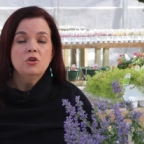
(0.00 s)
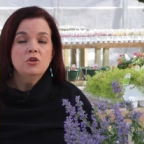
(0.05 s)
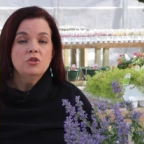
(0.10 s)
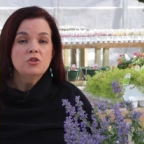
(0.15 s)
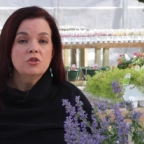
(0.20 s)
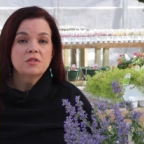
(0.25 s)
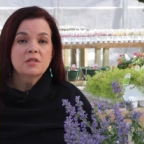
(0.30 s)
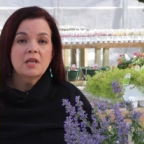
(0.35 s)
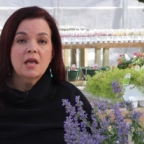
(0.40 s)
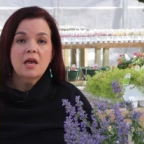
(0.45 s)
You
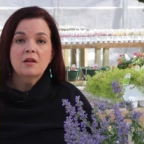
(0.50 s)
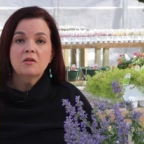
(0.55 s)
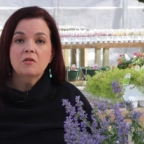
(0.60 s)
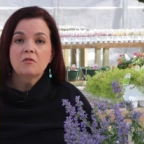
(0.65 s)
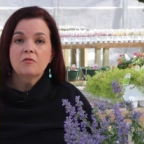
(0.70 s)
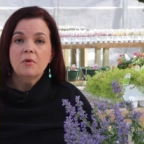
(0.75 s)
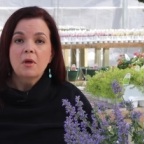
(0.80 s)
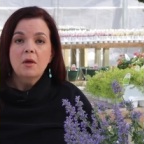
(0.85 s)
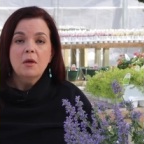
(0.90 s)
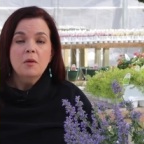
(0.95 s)
can just kind
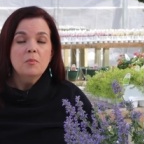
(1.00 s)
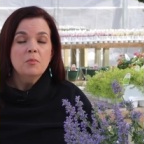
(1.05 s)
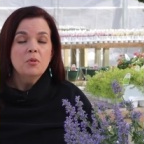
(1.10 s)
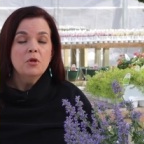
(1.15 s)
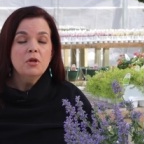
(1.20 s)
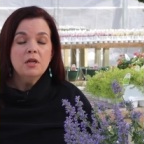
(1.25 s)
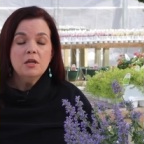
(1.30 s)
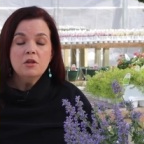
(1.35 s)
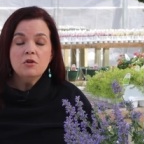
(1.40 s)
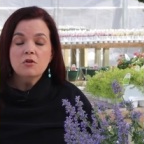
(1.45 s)
of
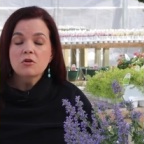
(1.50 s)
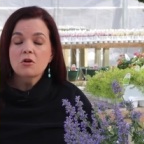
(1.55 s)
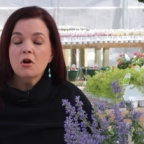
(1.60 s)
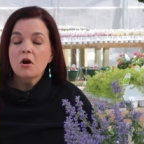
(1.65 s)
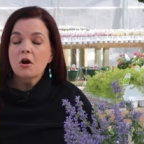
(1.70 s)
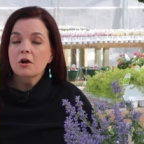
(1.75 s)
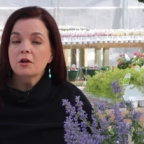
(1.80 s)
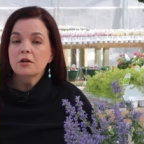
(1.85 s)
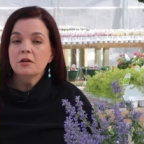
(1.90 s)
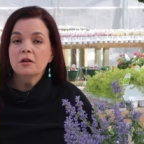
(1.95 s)
put it in your
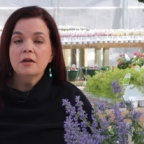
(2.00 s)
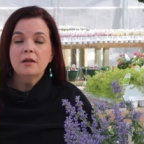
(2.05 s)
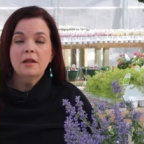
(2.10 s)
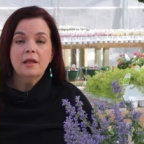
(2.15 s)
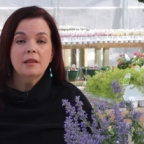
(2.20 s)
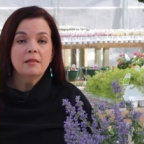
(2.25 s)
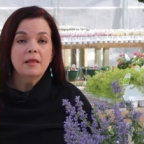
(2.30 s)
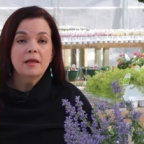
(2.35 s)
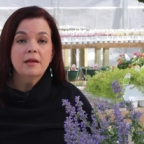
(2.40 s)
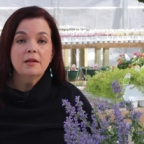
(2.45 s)
garden
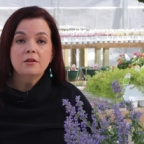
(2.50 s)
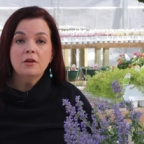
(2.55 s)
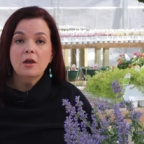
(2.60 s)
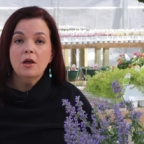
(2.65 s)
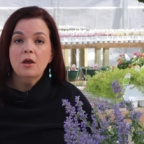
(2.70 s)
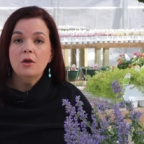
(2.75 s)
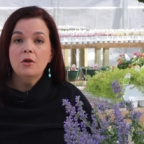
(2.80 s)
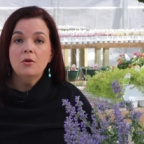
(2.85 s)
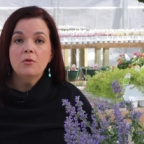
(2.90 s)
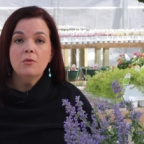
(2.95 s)
and let it
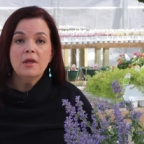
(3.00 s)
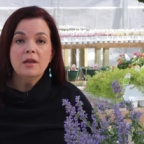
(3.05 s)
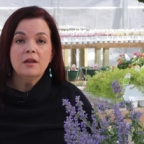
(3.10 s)
go.